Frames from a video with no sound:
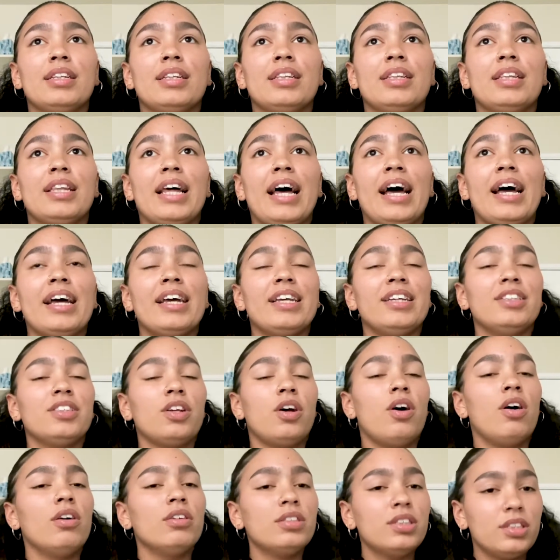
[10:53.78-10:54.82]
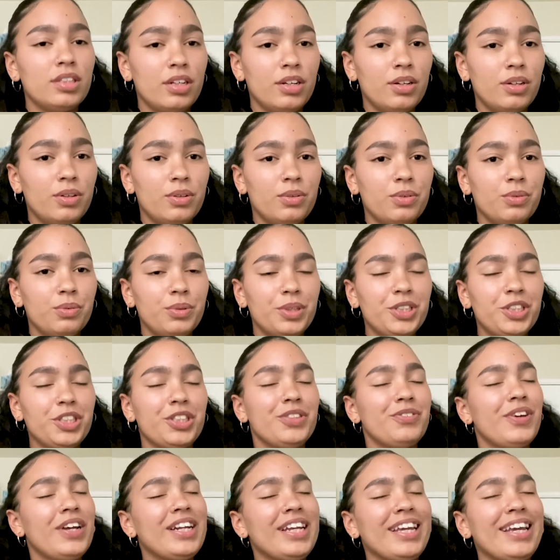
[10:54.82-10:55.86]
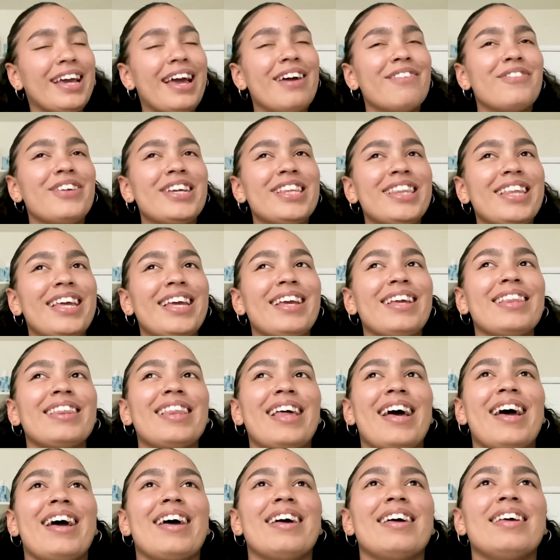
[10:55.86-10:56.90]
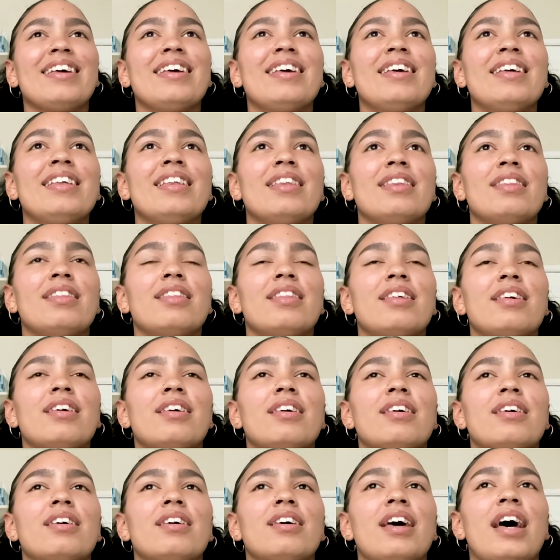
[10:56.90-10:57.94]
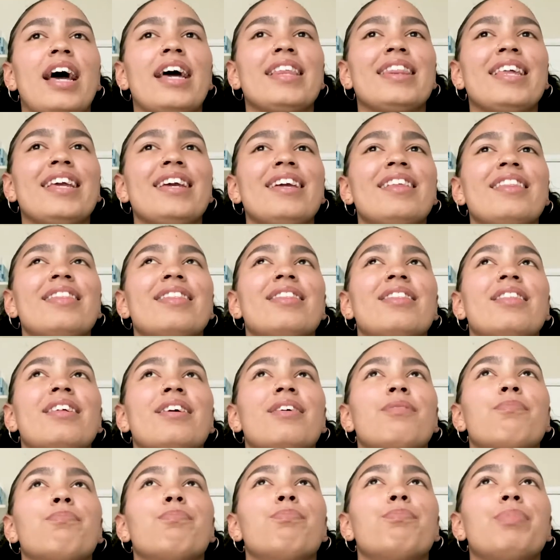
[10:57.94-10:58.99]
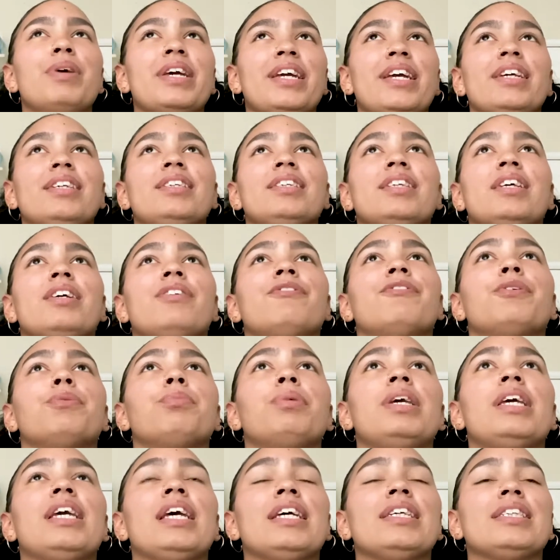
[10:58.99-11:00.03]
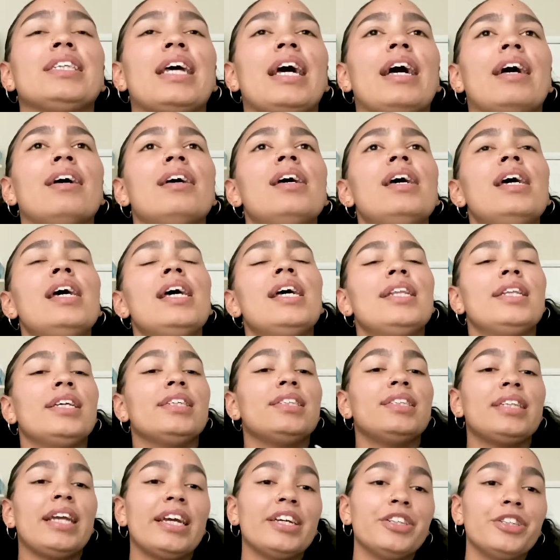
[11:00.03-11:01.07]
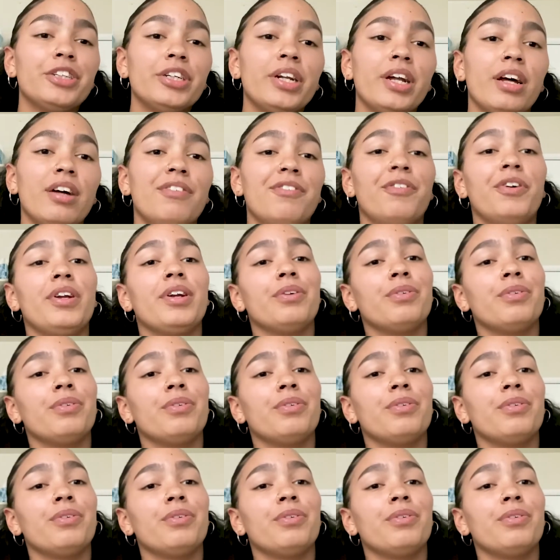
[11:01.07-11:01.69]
That is also, which is funny, everything that I think the biggest thing for me is that the standard of what a